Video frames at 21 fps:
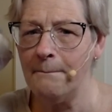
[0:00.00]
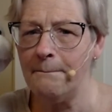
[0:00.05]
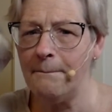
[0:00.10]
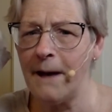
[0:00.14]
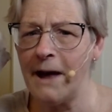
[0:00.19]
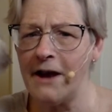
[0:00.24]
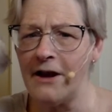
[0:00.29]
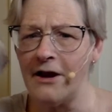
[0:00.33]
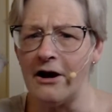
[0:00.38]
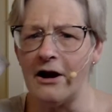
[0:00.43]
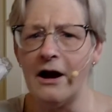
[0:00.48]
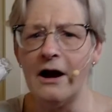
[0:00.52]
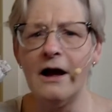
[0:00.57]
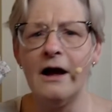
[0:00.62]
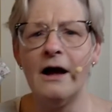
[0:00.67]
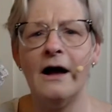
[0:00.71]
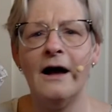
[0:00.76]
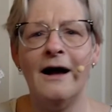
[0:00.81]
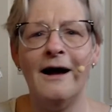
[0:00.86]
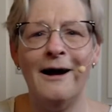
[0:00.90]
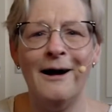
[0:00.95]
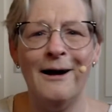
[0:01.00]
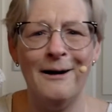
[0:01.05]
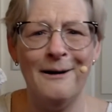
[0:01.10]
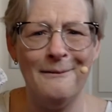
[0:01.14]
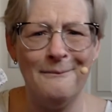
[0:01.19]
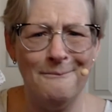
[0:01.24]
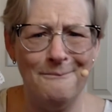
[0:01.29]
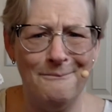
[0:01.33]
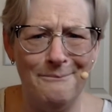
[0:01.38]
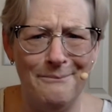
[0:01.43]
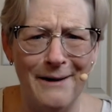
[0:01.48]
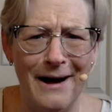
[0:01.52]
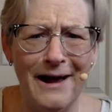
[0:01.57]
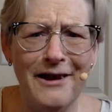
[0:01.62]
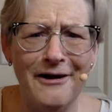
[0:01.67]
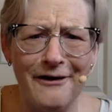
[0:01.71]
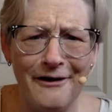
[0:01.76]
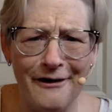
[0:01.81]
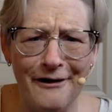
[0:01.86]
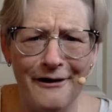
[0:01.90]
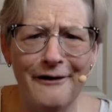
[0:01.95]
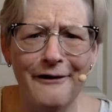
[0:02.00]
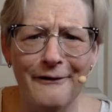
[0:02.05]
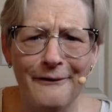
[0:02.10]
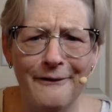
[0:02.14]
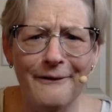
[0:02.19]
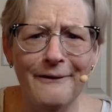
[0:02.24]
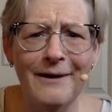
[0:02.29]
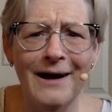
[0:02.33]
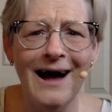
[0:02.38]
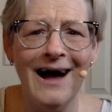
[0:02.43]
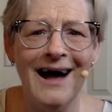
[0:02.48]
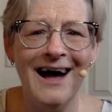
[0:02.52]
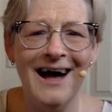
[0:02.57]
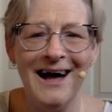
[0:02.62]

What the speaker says: Butter. Butter who?